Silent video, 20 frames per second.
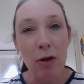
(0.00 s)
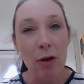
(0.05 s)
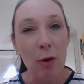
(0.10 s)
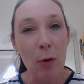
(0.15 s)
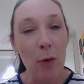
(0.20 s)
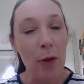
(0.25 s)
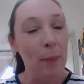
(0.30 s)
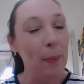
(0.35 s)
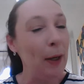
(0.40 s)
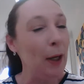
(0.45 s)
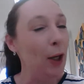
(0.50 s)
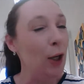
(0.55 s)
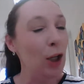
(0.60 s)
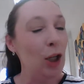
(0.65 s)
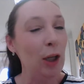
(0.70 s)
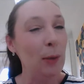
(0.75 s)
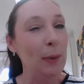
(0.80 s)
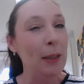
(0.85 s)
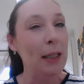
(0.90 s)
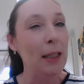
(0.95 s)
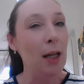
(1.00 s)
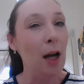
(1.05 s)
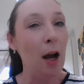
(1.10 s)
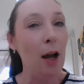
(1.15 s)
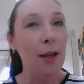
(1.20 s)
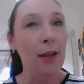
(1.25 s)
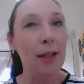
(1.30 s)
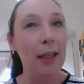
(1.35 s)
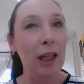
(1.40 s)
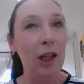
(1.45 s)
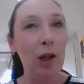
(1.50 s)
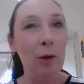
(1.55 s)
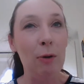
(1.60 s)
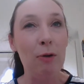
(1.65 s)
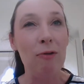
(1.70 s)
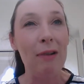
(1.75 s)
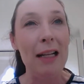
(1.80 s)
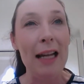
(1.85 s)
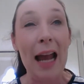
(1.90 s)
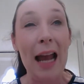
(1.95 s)
thought that because she was dancing, she
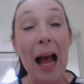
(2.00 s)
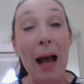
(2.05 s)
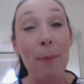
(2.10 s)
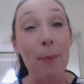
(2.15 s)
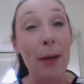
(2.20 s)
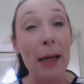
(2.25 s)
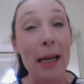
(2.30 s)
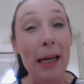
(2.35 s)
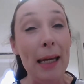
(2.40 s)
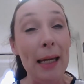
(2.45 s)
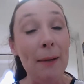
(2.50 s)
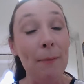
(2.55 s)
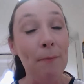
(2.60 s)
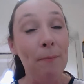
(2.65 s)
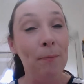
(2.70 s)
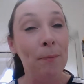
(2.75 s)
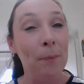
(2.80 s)
was really happy.